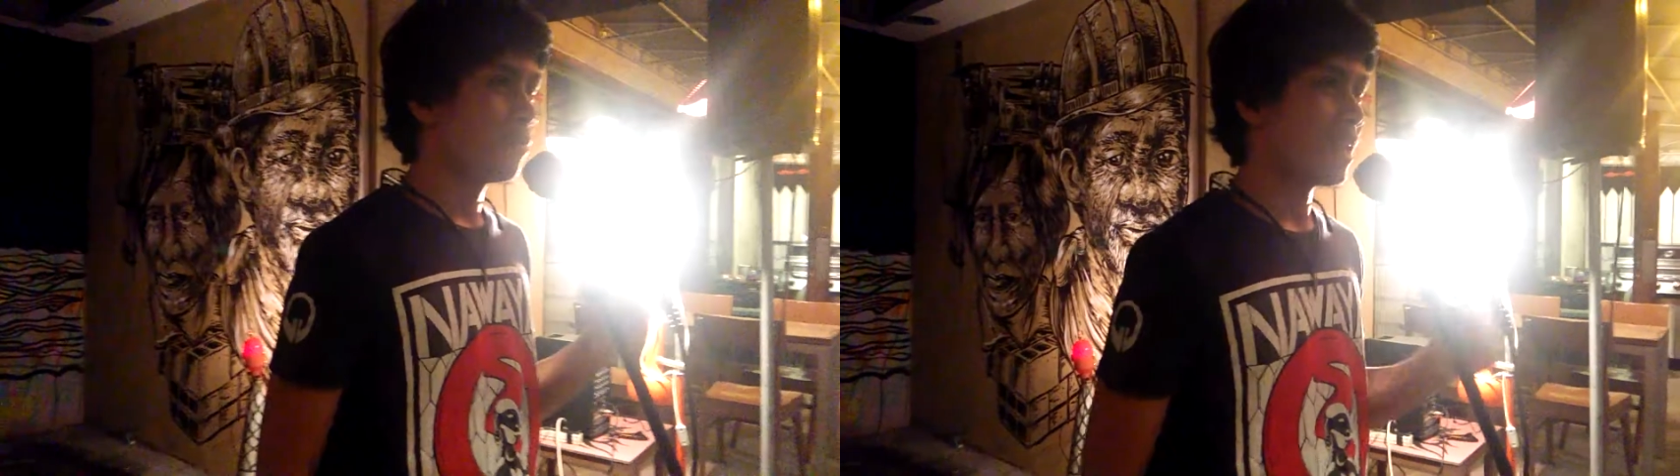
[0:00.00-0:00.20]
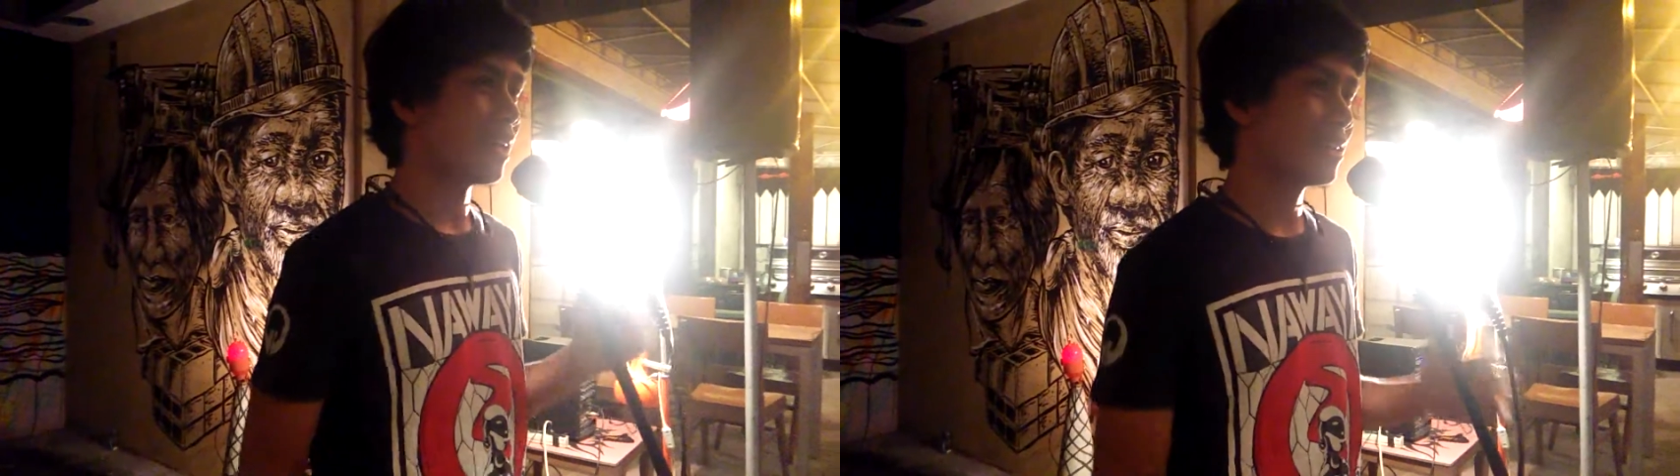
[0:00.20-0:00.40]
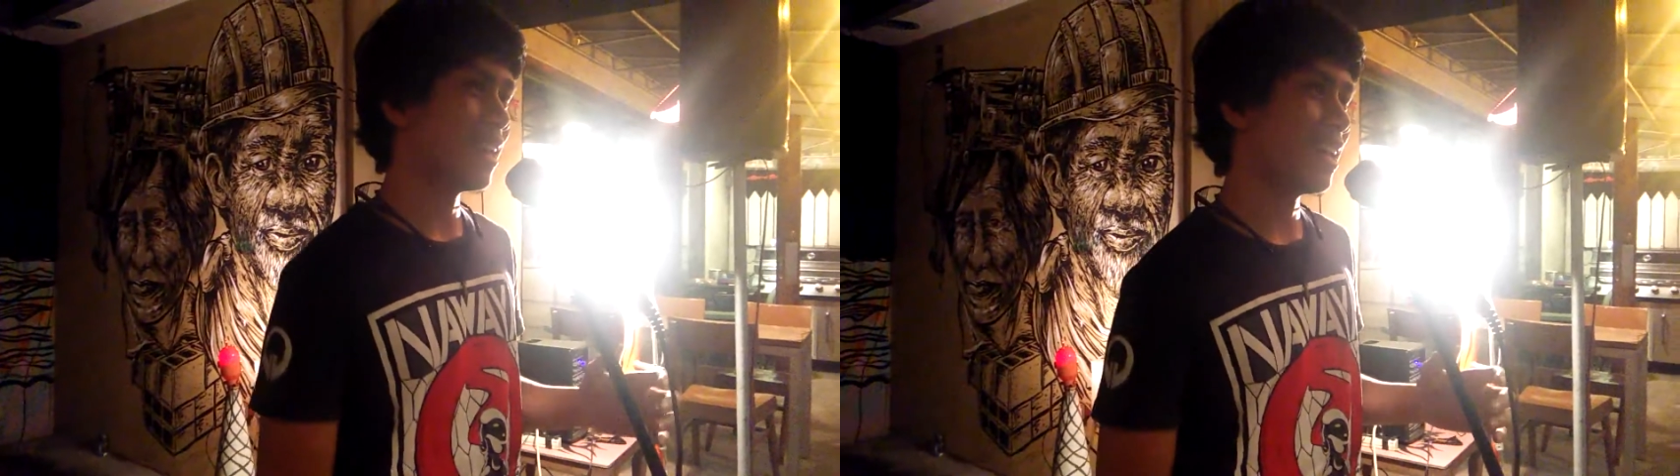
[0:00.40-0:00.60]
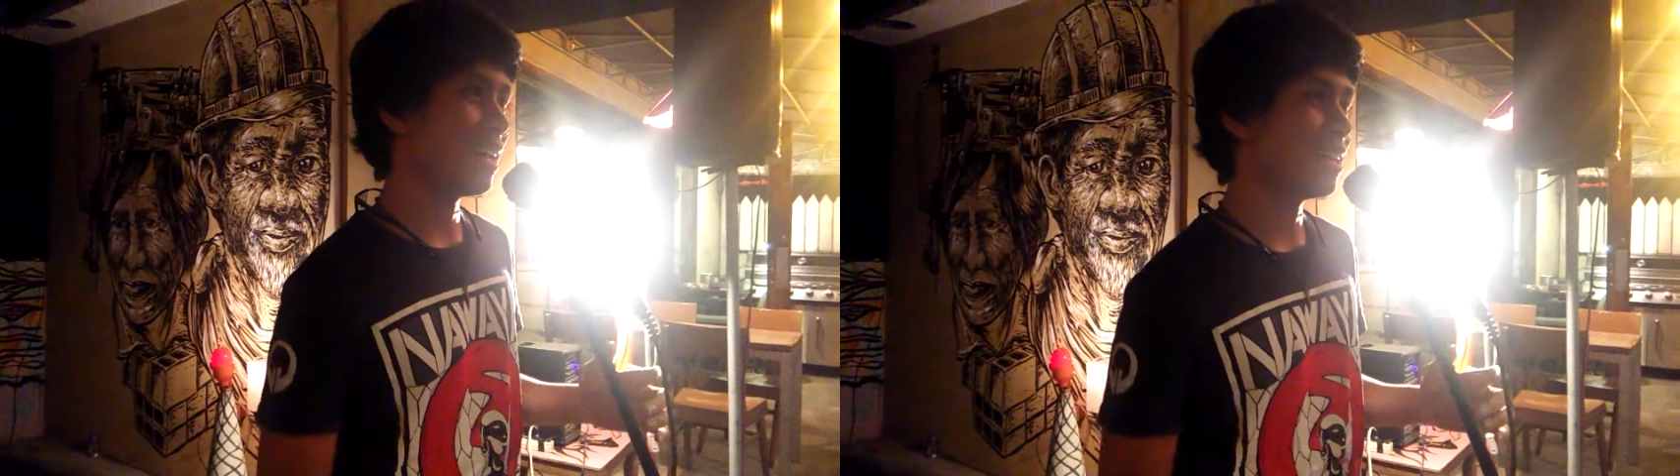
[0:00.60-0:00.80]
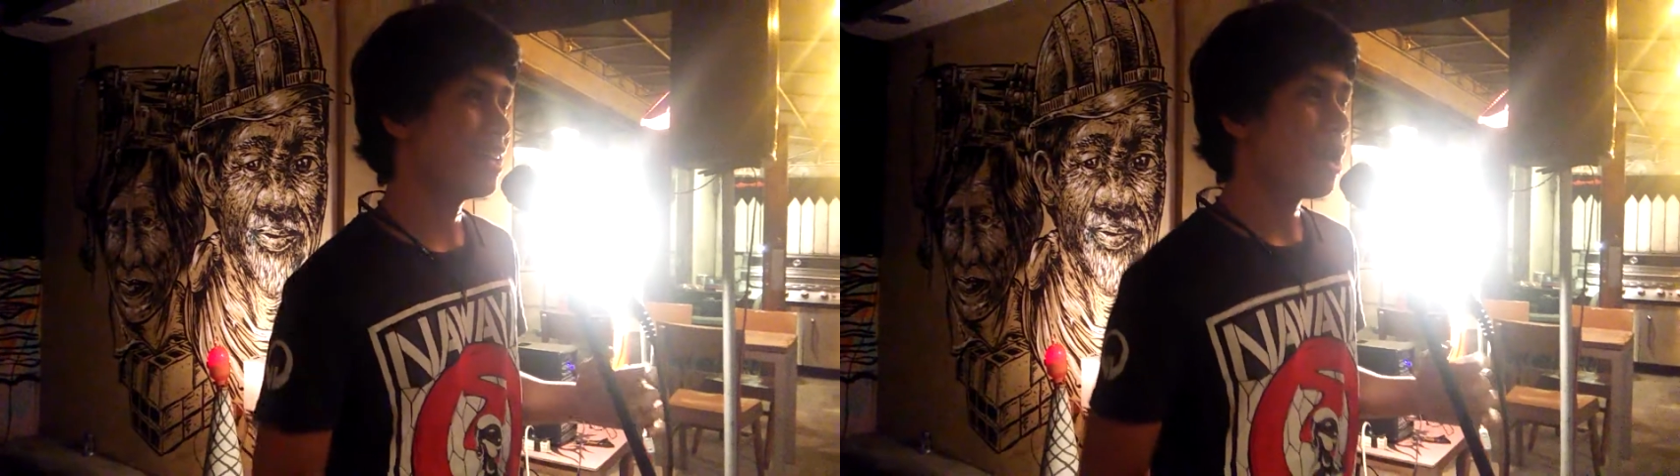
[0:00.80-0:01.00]
That
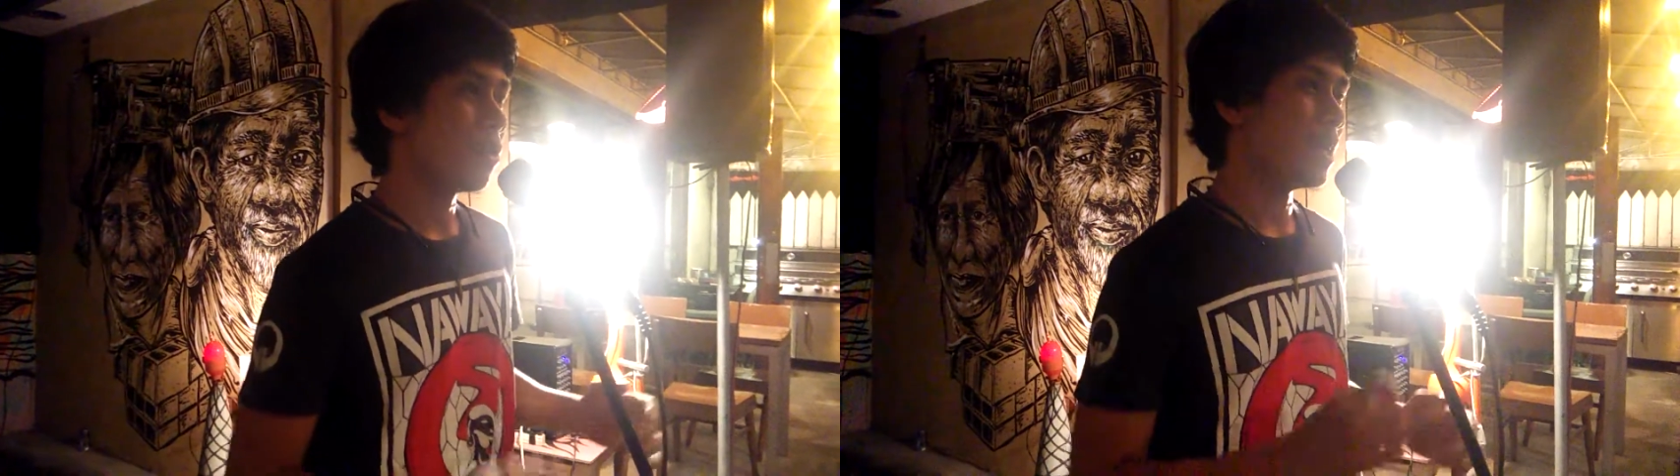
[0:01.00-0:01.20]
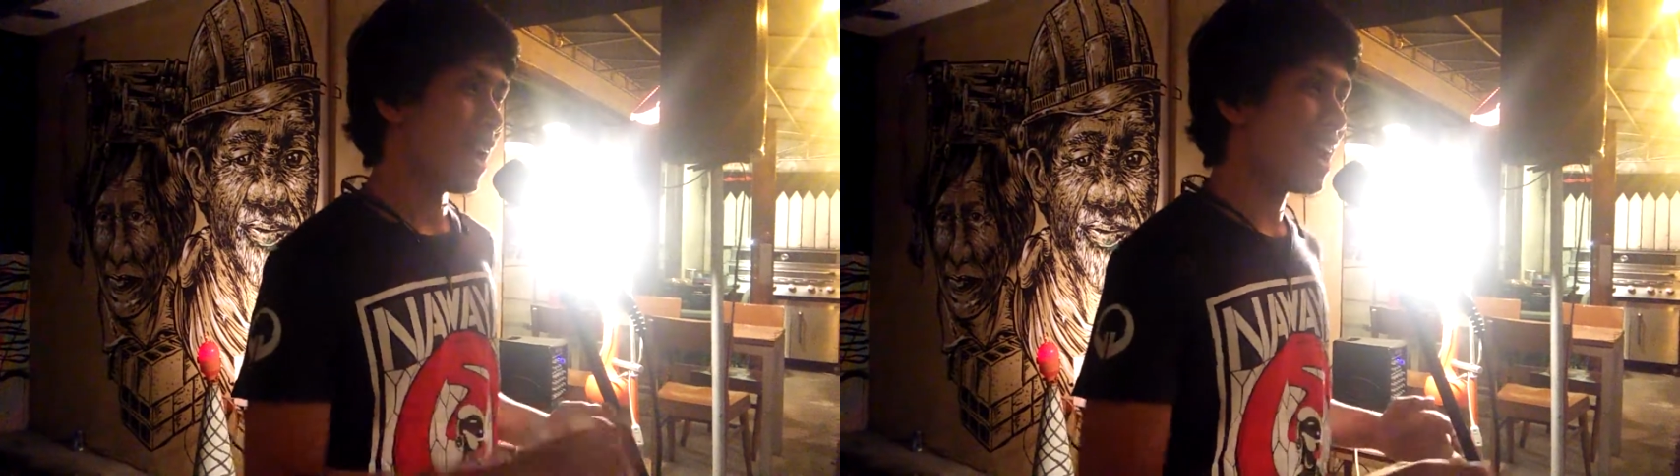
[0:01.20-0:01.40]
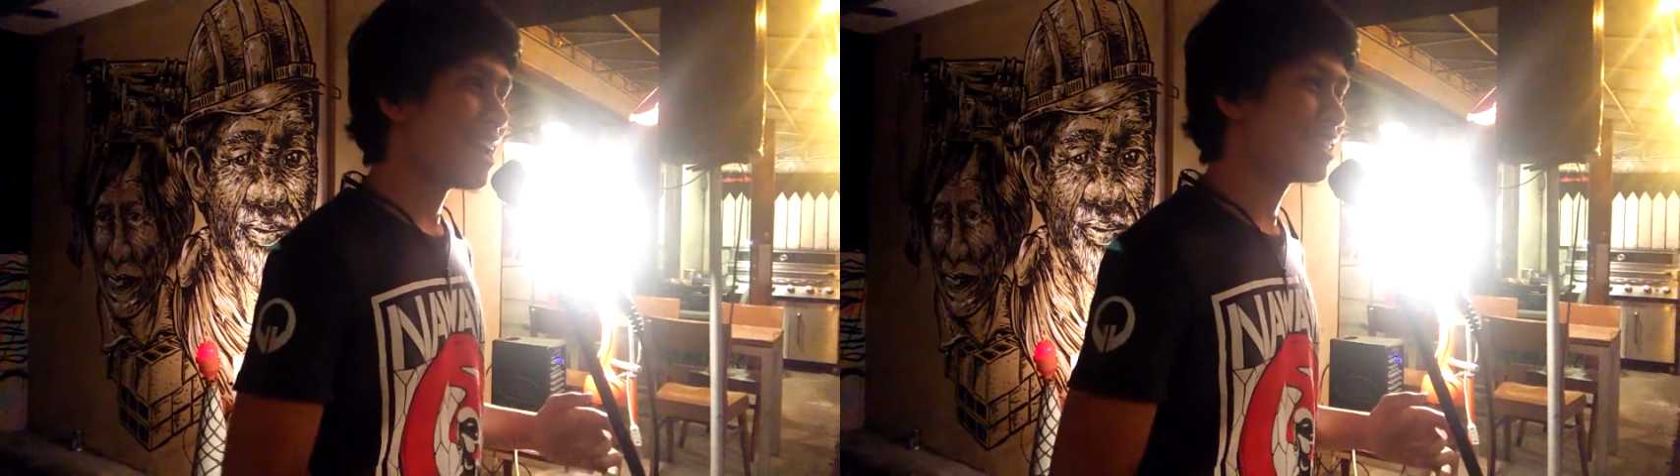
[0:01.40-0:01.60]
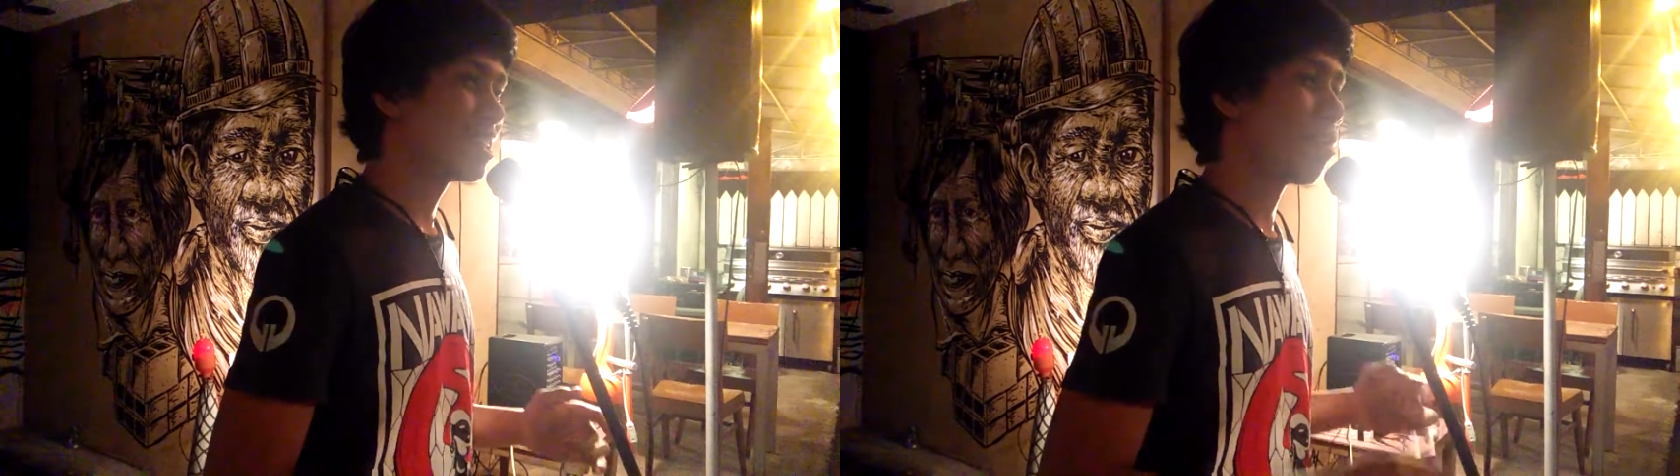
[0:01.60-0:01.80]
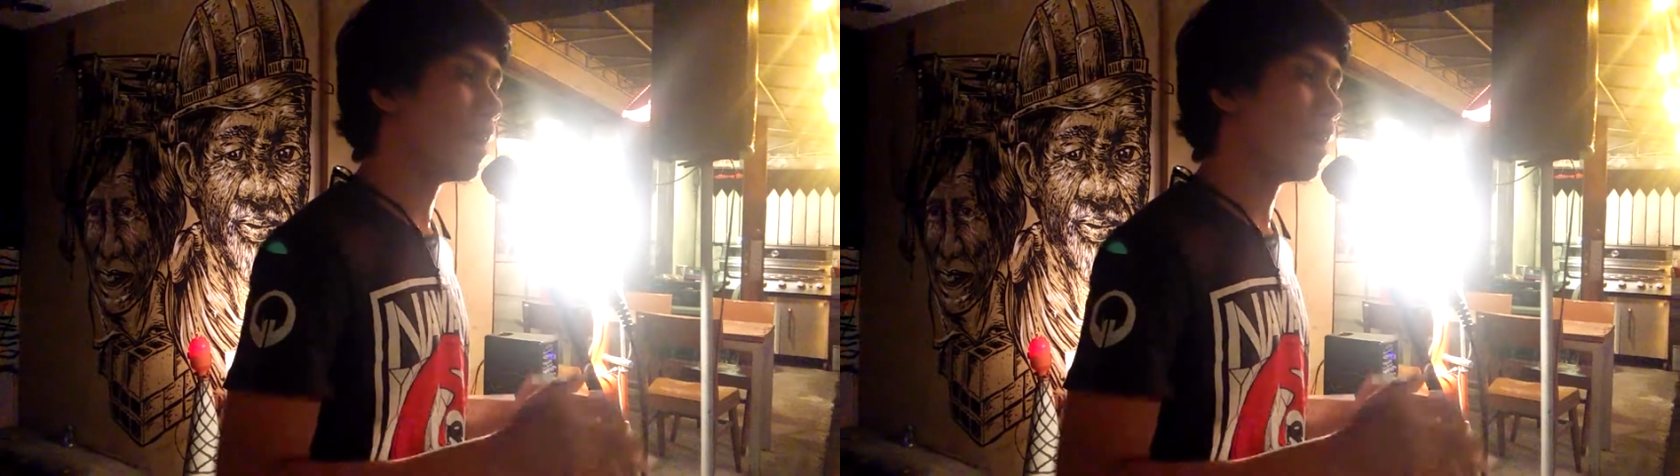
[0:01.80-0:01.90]
day, we ate,